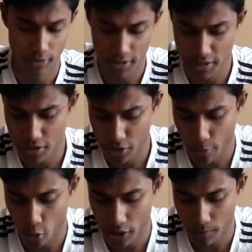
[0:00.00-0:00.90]
This is
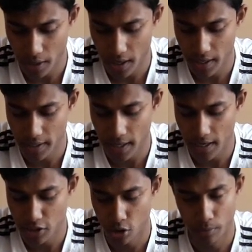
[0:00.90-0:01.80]
reported by
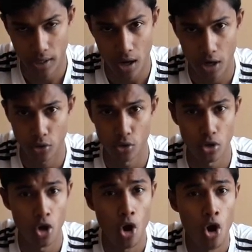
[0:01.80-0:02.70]
Calcio Mercato.
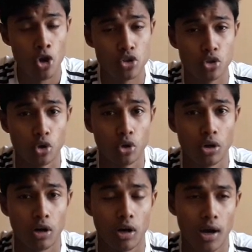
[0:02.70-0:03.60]

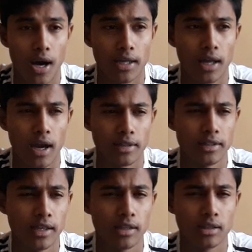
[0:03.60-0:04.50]
So I
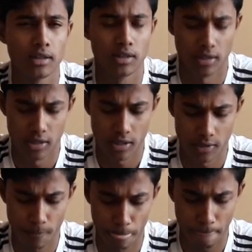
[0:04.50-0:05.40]
think
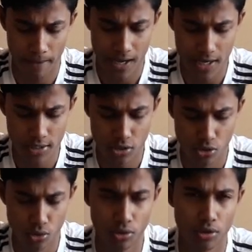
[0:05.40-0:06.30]
as
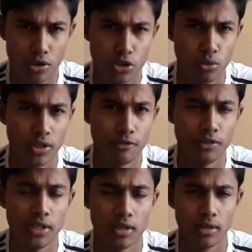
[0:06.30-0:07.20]
Julian
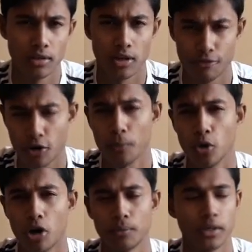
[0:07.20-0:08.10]
Weigl from
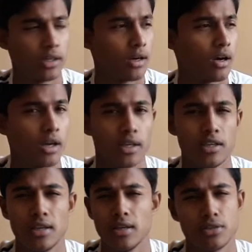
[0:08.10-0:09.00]
Dortmund,
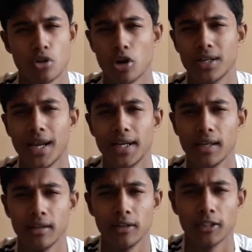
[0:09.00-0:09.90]
he's not
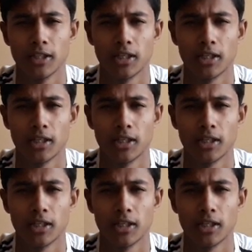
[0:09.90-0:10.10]
getting